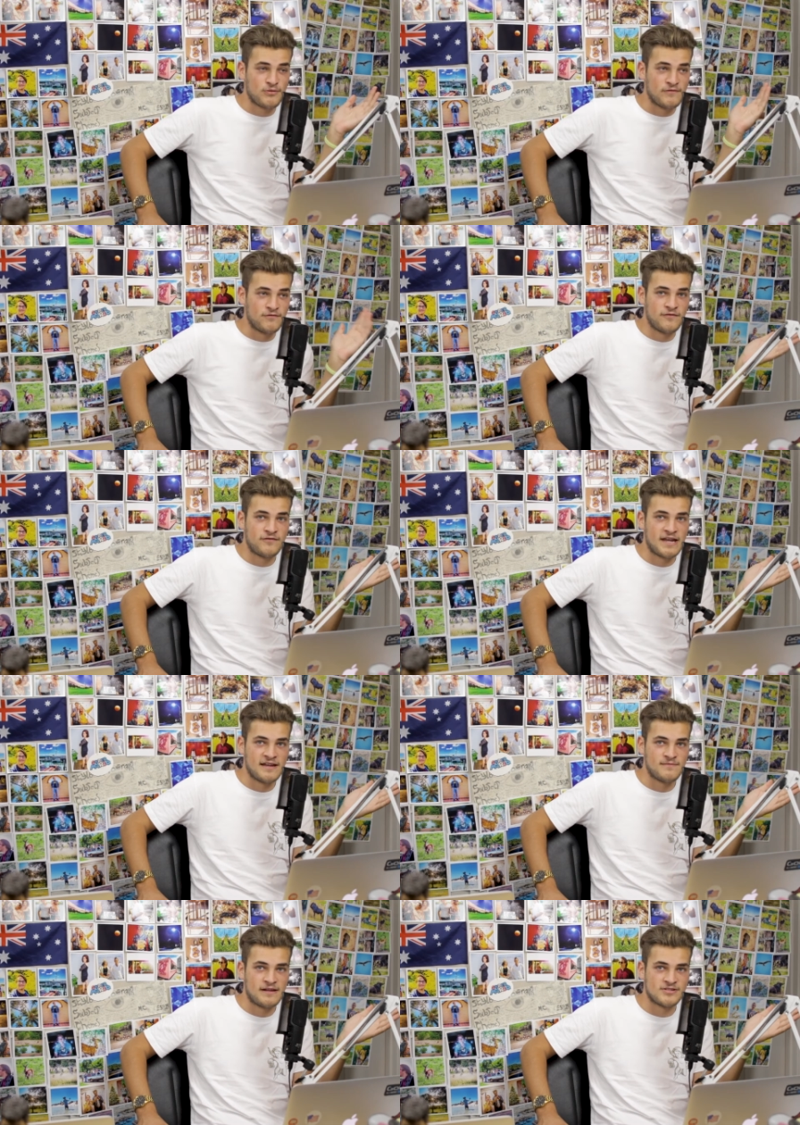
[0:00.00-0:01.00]
between
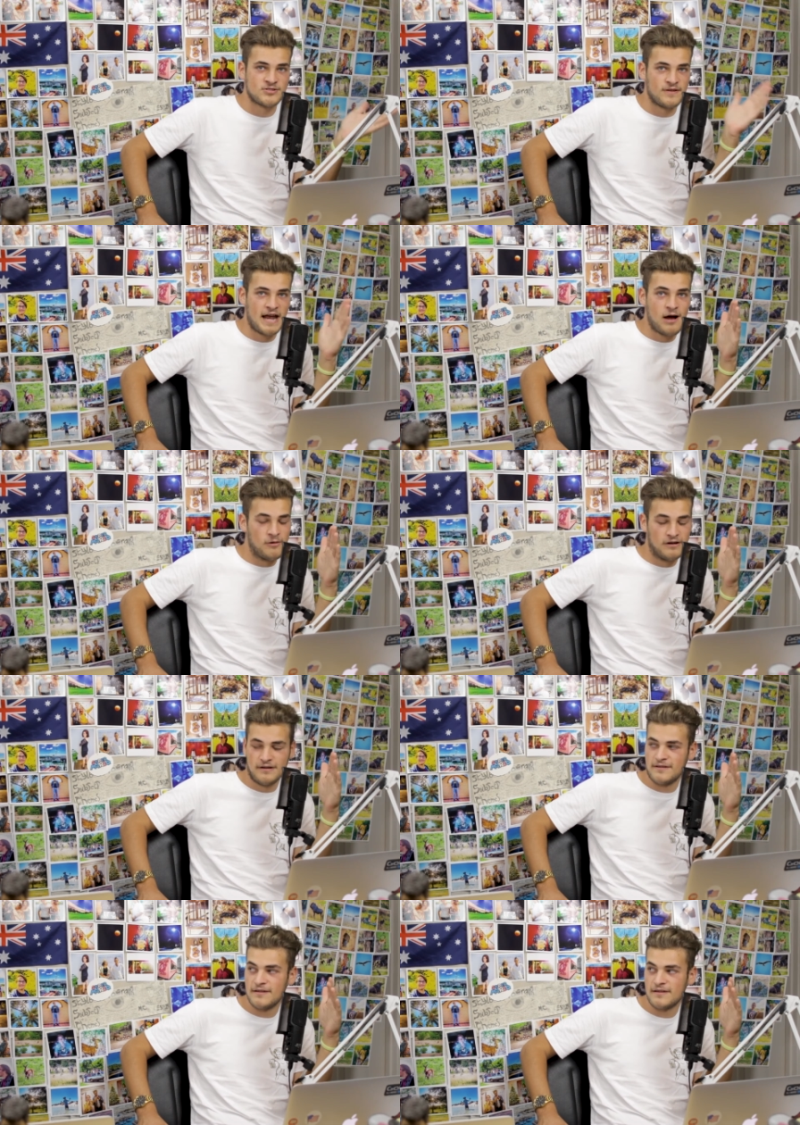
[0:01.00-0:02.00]
15 minutes to an hour.
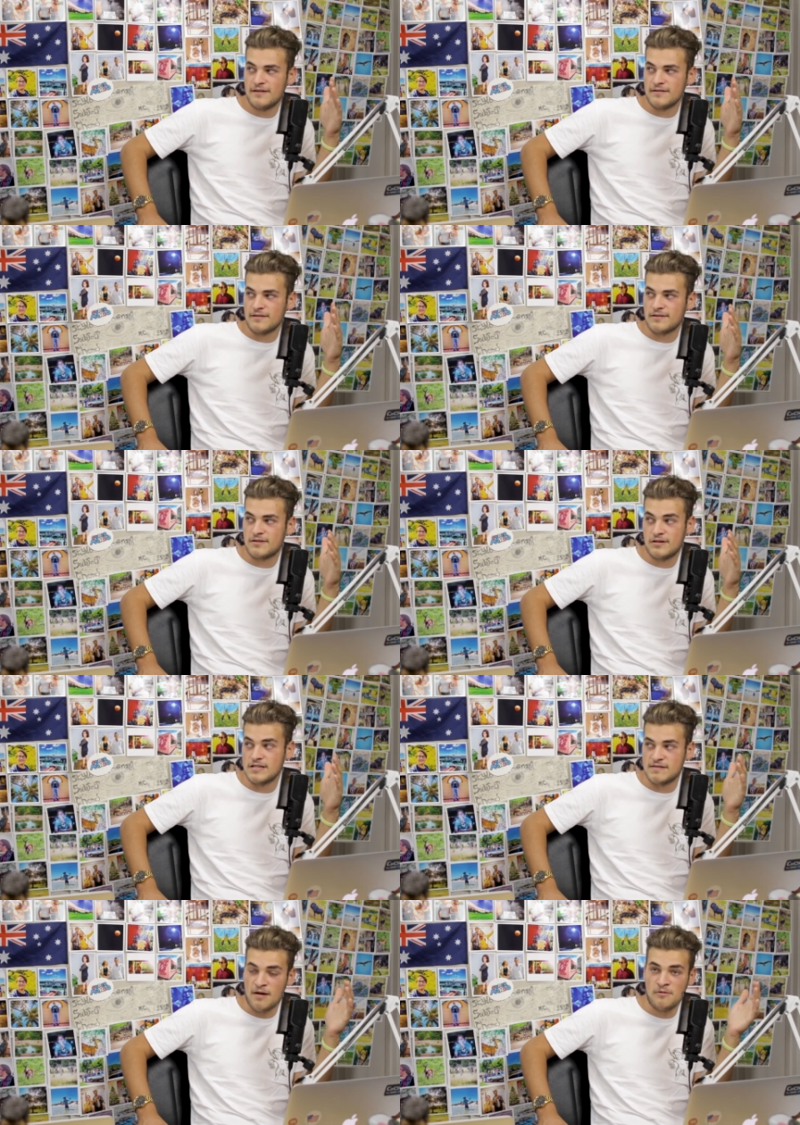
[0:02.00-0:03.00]

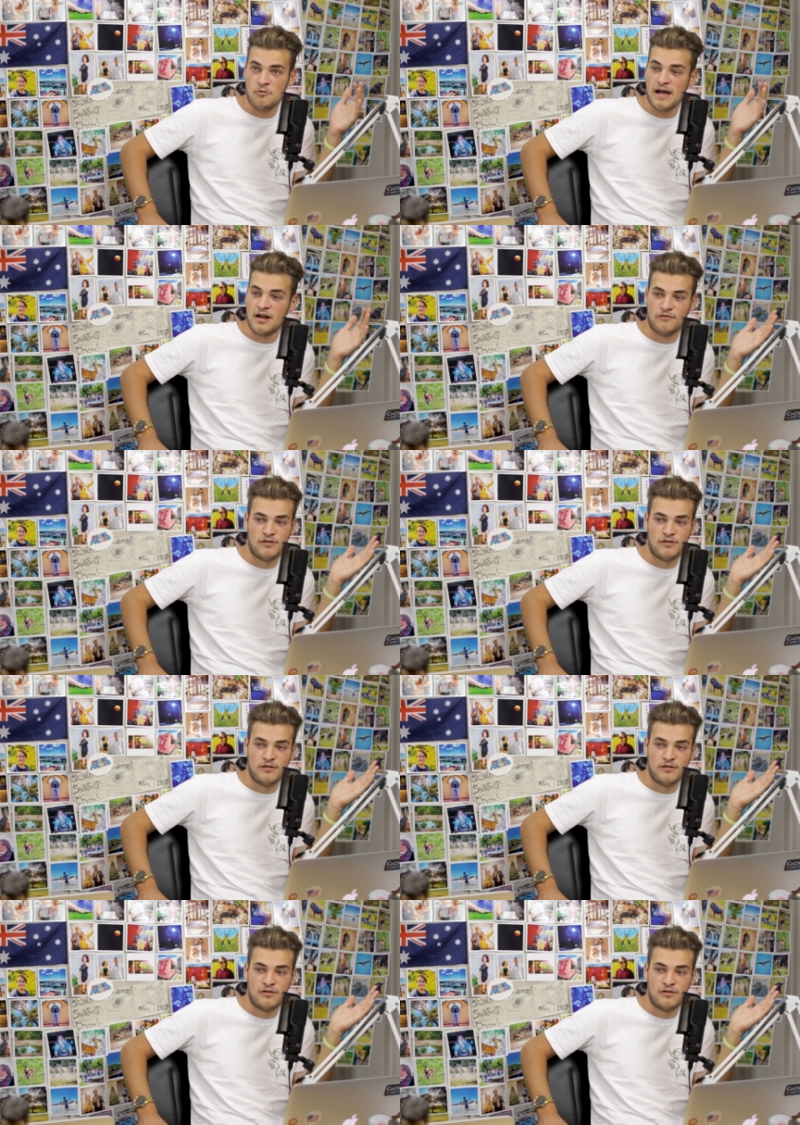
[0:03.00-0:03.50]
Because I remember waking up